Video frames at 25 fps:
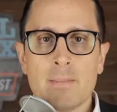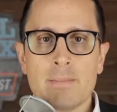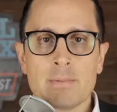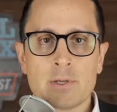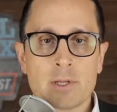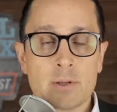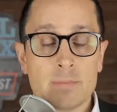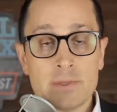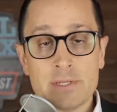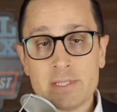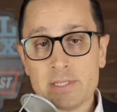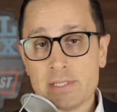
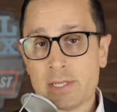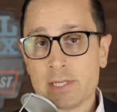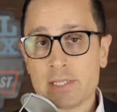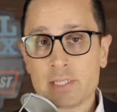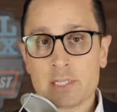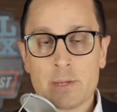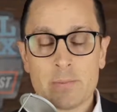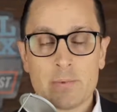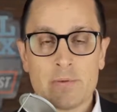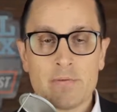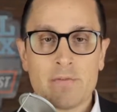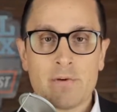Could be
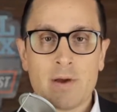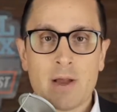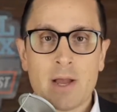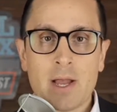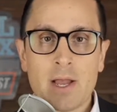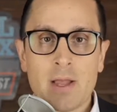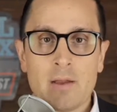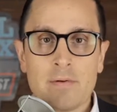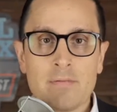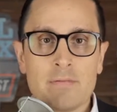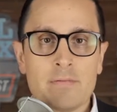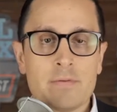6, could be
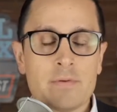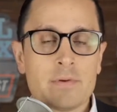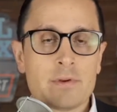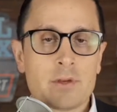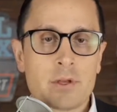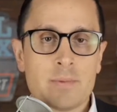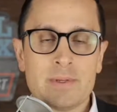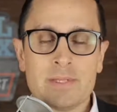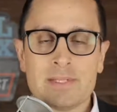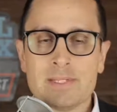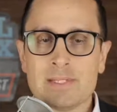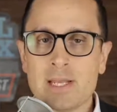5,
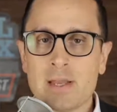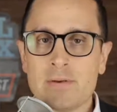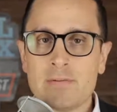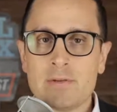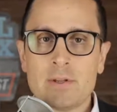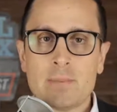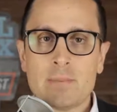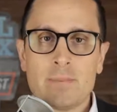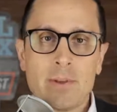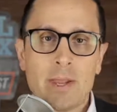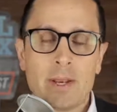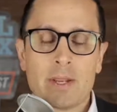could be
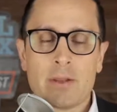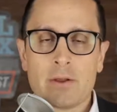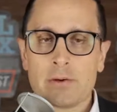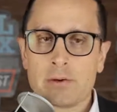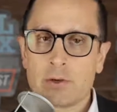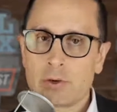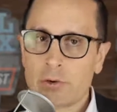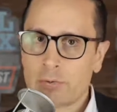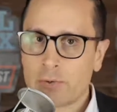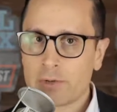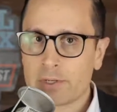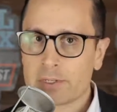7, depending
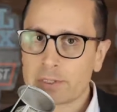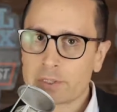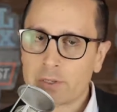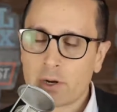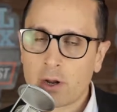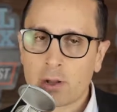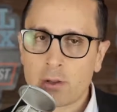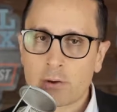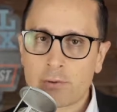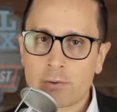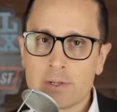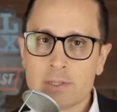on your risk
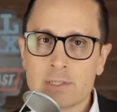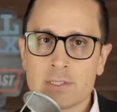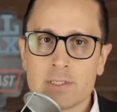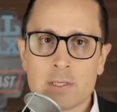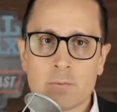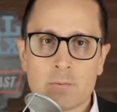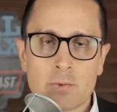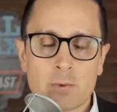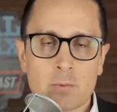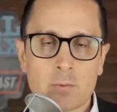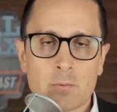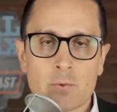tolerance.
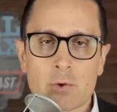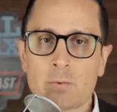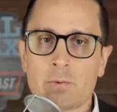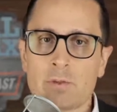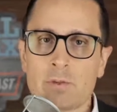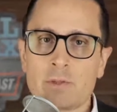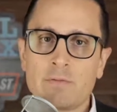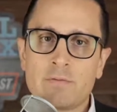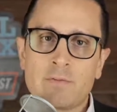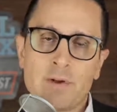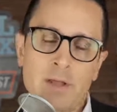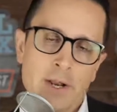And we'd work
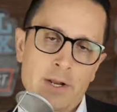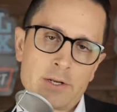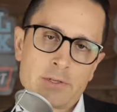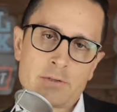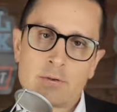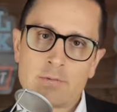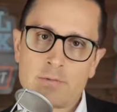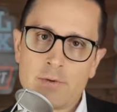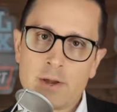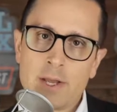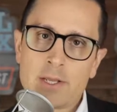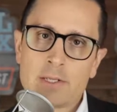with the
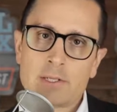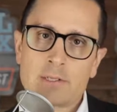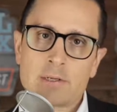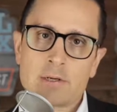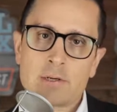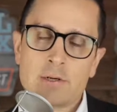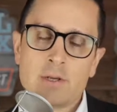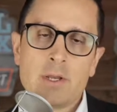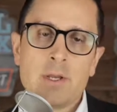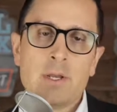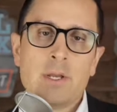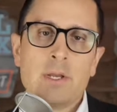financial
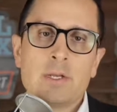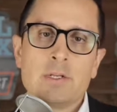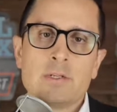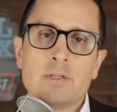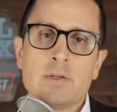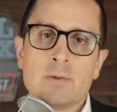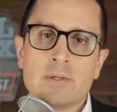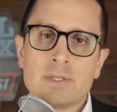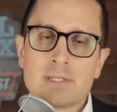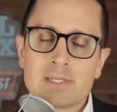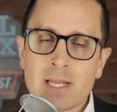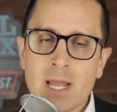advisor
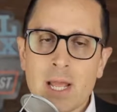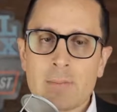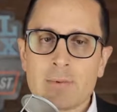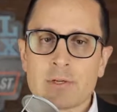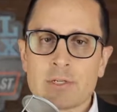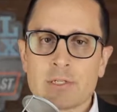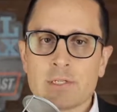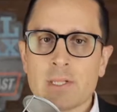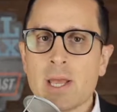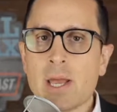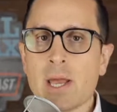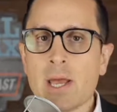to
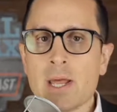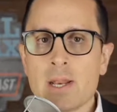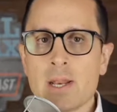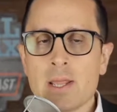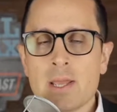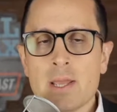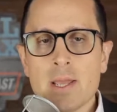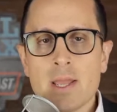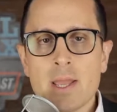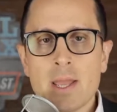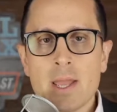establish that.